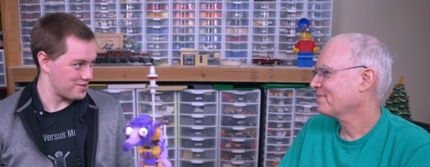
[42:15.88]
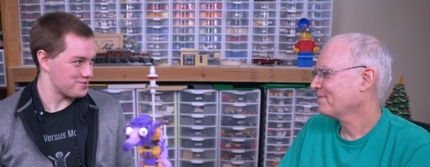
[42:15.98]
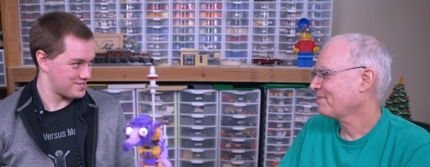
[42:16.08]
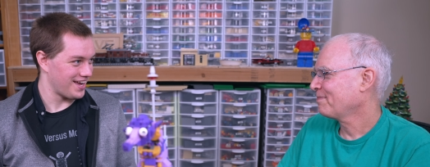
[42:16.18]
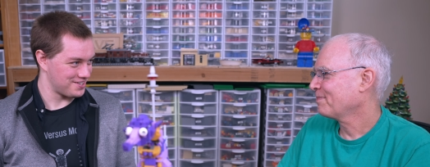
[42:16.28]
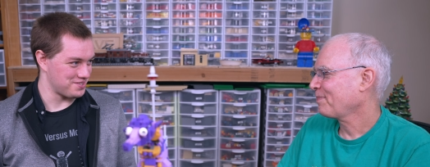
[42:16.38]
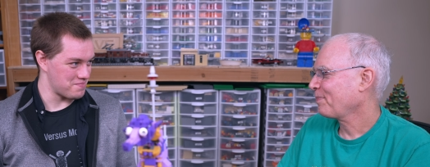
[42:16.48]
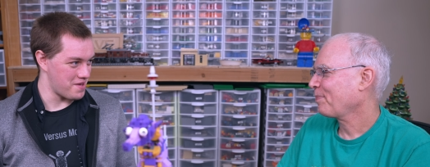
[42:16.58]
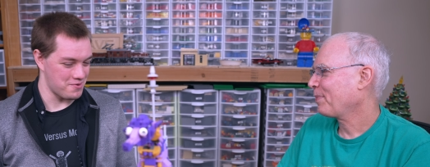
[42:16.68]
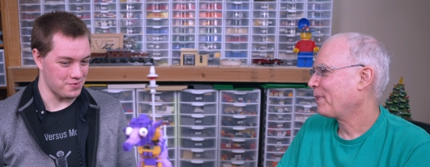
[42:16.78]
Speaker 1: out
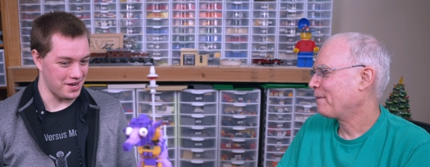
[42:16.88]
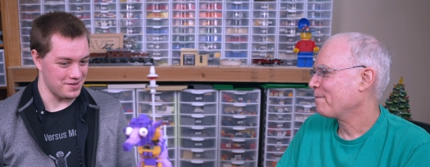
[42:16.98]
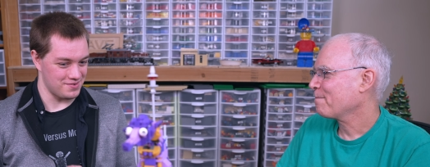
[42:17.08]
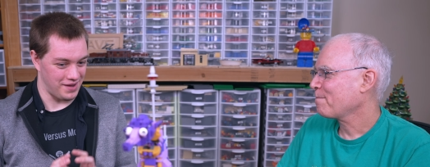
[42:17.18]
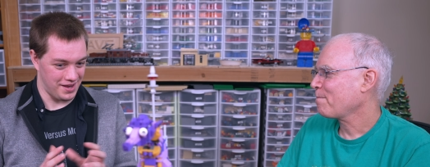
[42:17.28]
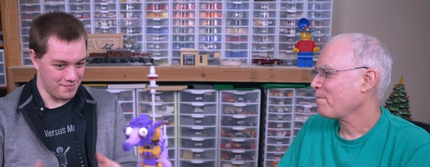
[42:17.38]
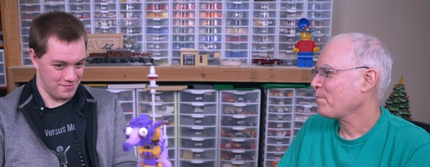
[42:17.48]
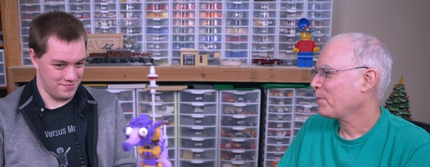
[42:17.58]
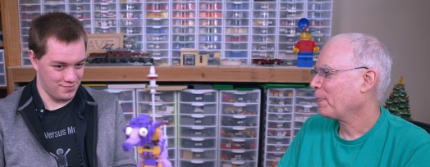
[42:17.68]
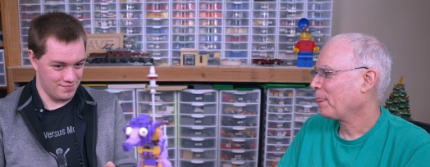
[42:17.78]
avenues to actually make what I
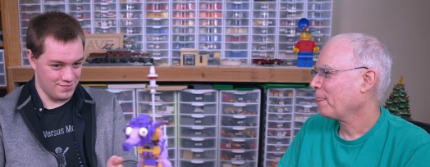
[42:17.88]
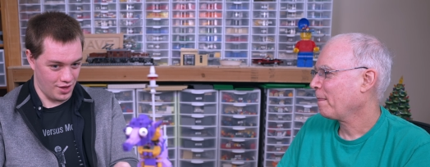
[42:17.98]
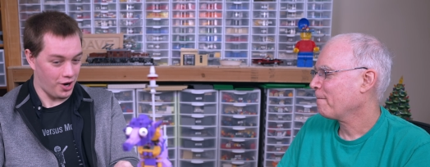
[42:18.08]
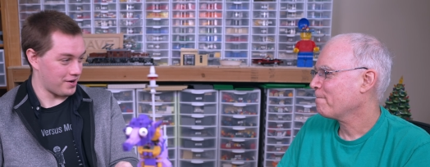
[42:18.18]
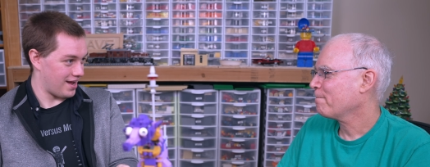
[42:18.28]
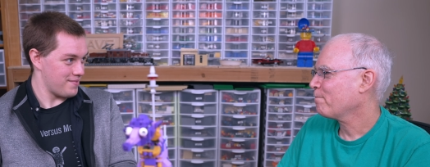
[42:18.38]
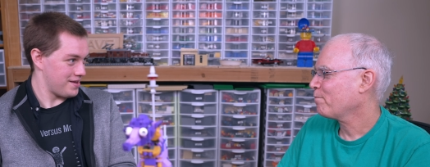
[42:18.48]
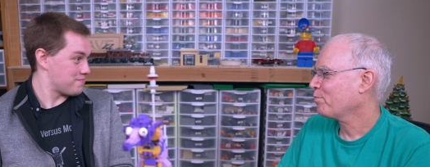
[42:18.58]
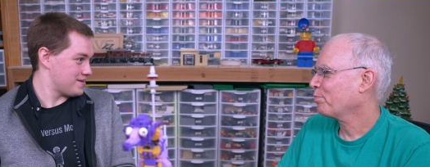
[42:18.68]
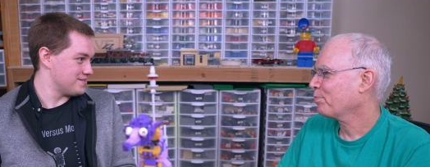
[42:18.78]
my um,
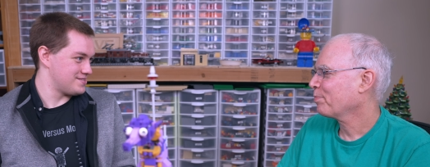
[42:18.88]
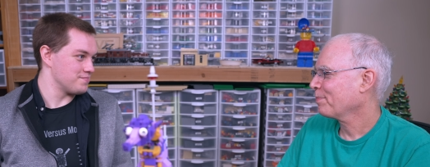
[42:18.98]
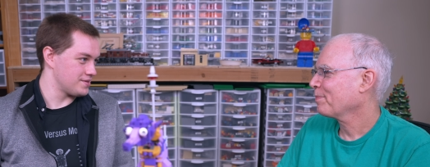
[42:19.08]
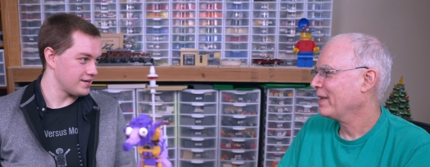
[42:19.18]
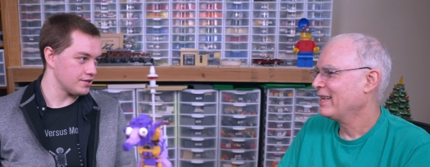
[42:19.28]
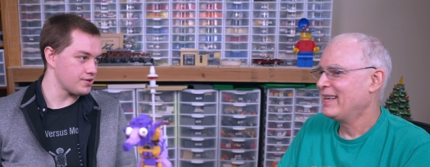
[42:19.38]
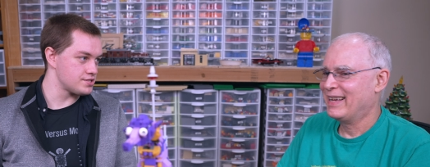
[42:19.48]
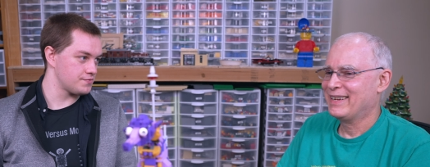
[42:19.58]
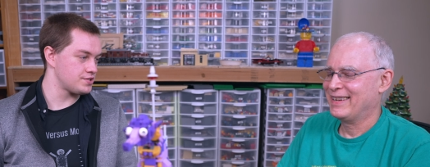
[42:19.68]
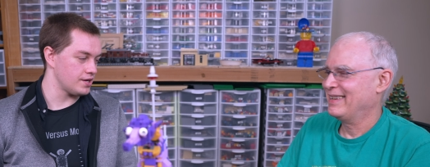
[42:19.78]
the art I make mean
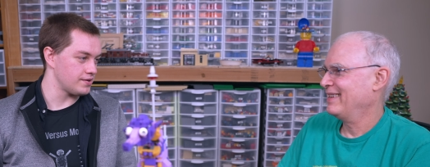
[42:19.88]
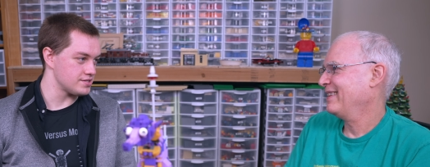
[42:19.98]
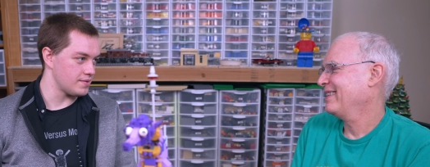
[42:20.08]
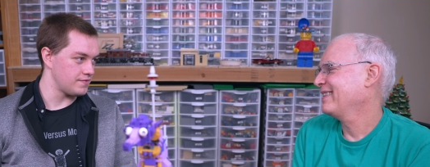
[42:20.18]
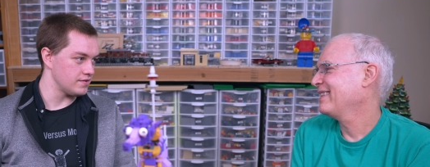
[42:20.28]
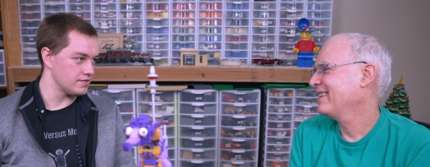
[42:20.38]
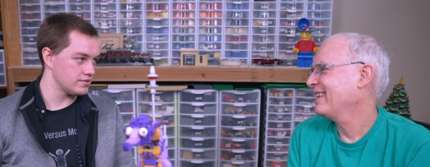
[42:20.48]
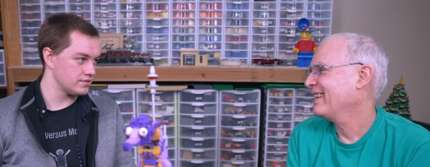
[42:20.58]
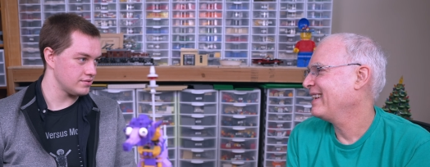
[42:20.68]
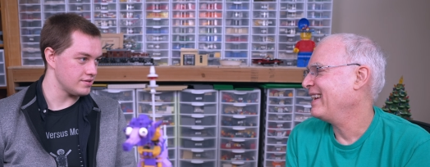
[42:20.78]
something. And creations for charity
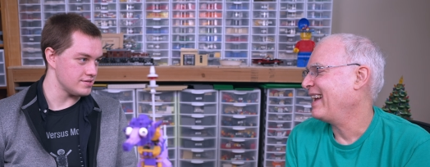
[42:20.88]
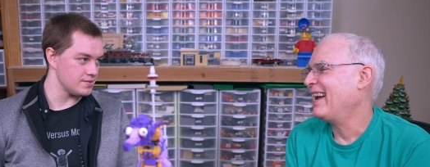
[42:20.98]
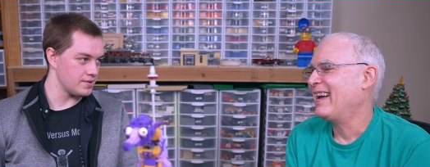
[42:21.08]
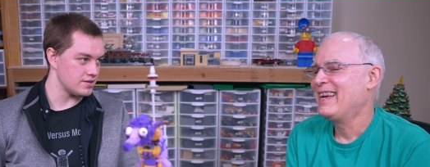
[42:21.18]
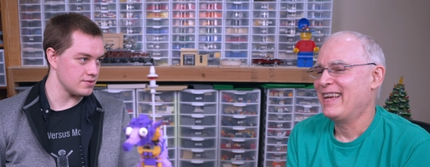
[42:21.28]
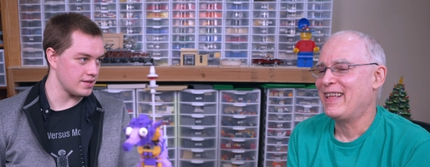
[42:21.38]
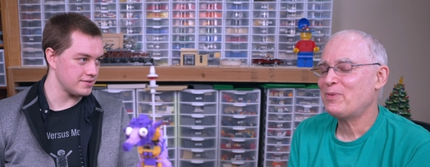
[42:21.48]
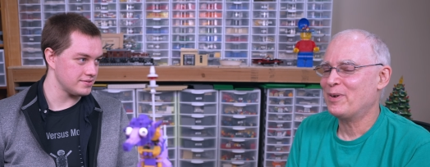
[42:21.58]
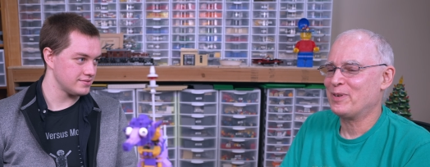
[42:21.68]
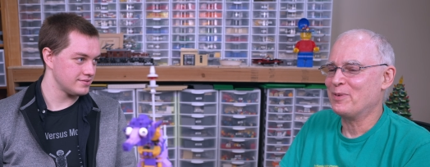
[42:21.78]
is my favorite.
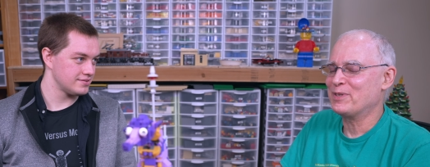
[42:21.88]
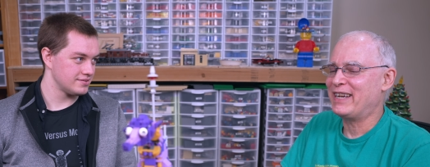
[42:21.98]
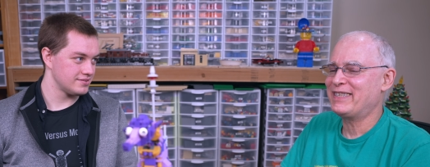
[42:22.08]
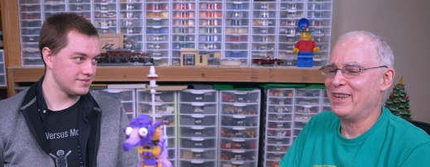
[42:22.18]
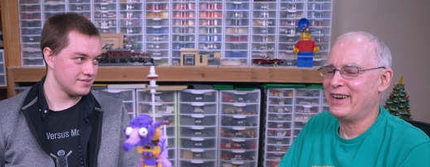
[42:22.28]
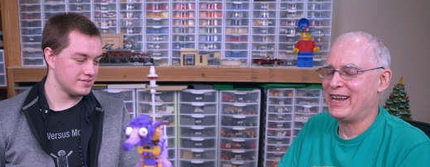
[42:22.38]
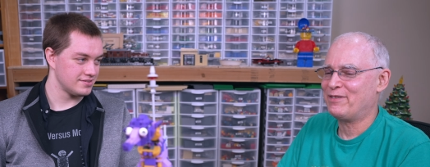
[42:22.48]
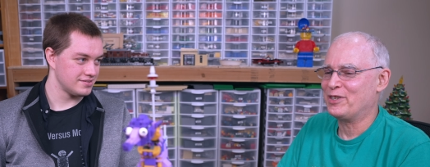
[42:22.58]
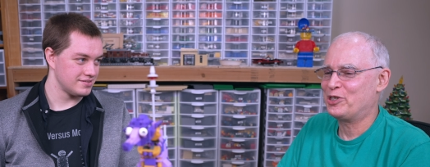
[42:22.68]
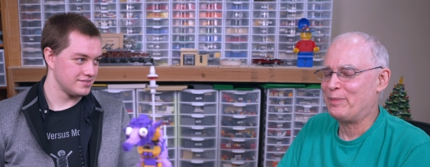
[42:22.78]
Yeah, and
Speaker 2: that's where it was, it was
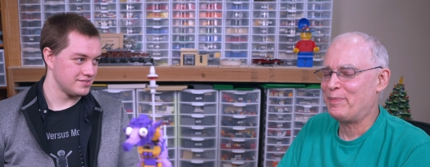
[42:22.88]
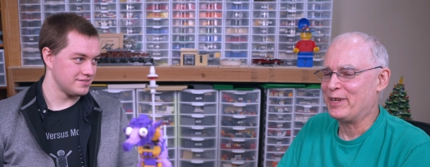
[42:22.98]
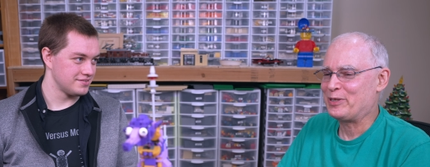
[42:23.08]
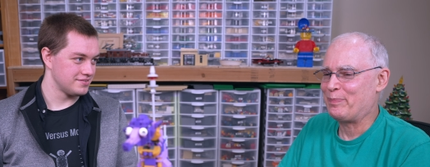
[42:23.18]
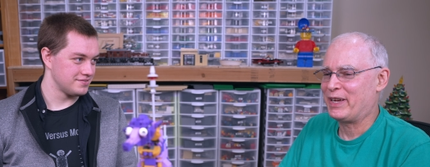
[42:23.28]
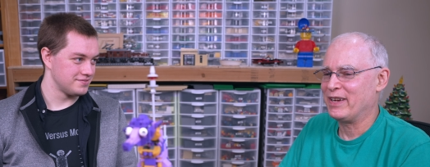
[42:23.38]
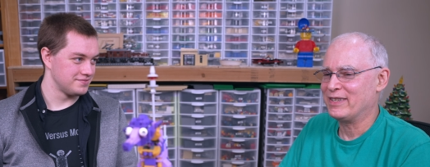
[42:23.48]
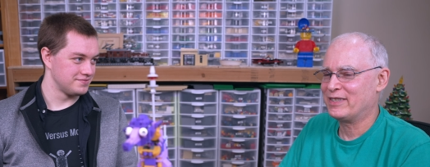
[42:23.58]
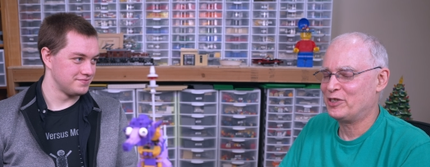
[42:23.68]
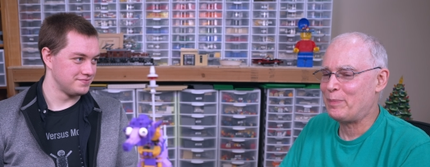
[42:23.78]
nice that you didn't have to ship
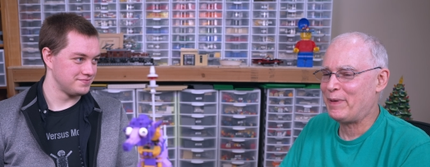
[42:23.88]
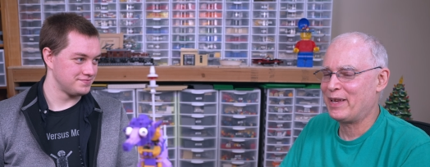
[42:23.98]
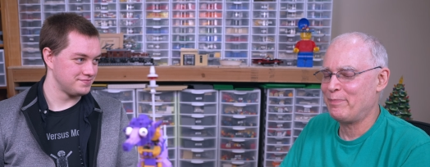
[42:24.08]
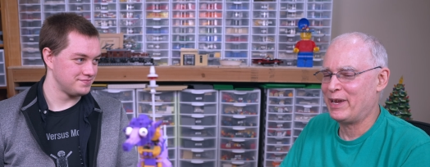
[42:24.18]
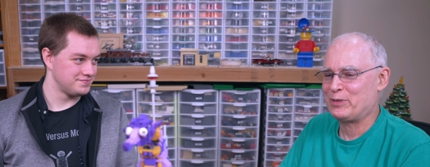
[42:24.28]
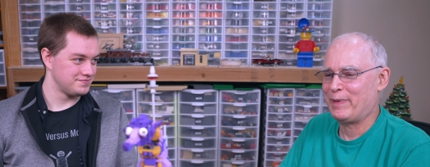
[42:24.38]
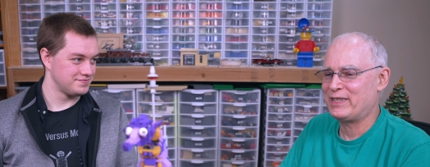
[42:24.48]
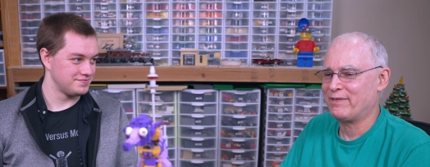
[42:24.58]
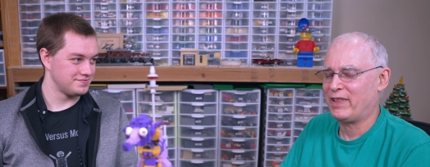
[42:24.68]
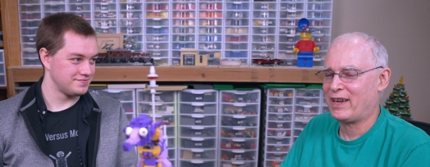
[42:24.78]
this because
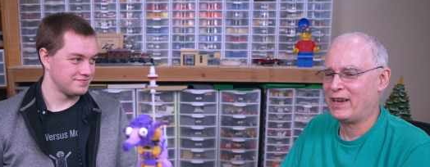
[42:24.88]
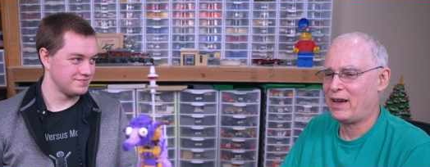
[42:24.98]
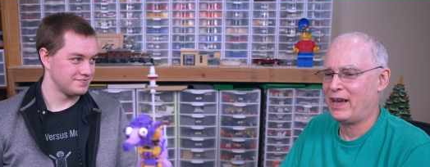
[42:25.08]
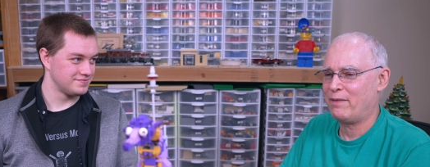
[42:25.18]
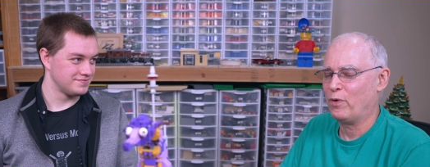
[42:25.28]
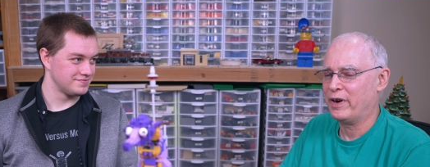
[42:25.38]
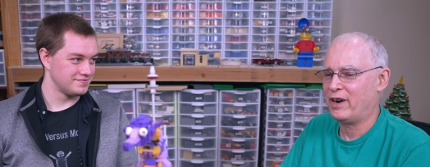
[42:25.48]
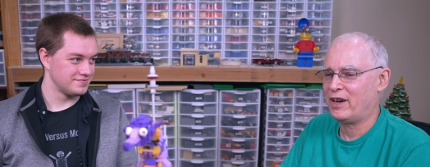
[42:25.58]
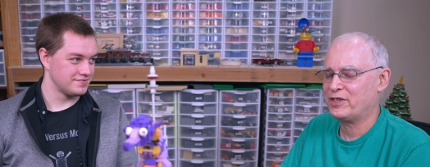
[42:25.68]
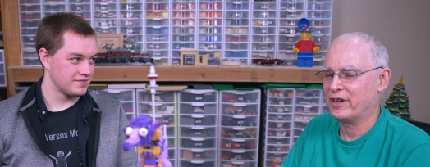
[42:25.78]
shipping can be expensive. Like
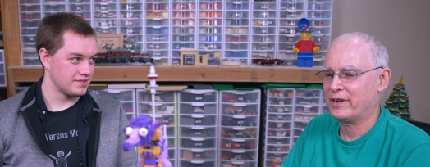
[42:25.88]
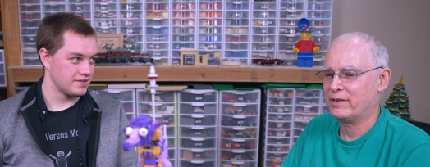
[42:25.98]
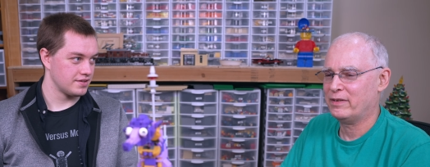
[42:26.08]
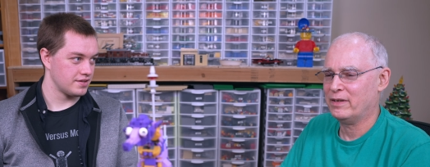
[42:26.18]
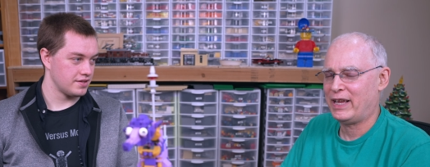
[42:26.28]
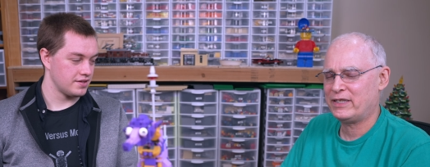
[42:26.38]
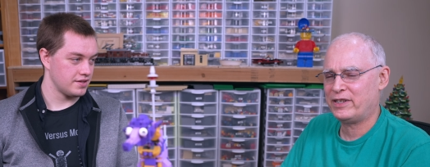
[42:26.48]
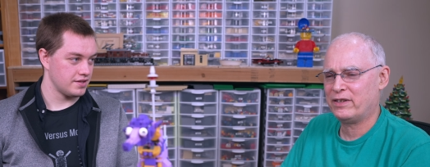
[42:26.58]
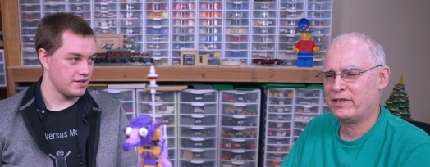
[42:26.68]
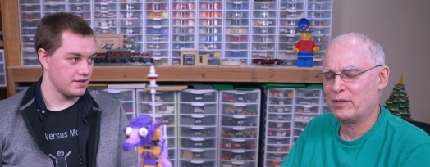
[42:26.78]
I I won an auction
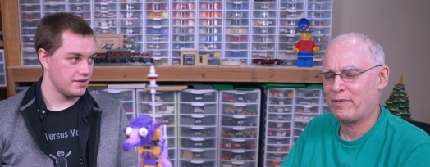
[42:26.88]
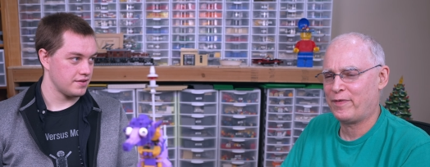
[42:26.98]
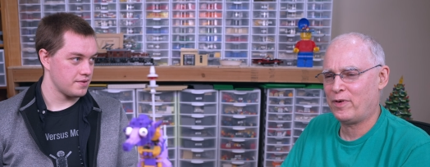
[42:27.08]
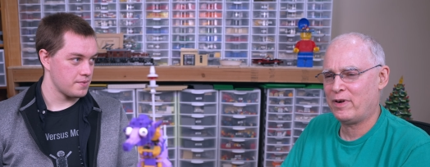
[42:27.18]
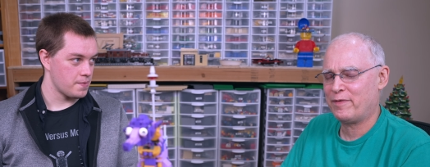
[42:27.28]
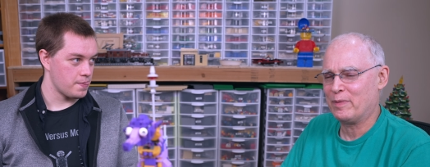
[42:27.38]
last year, the year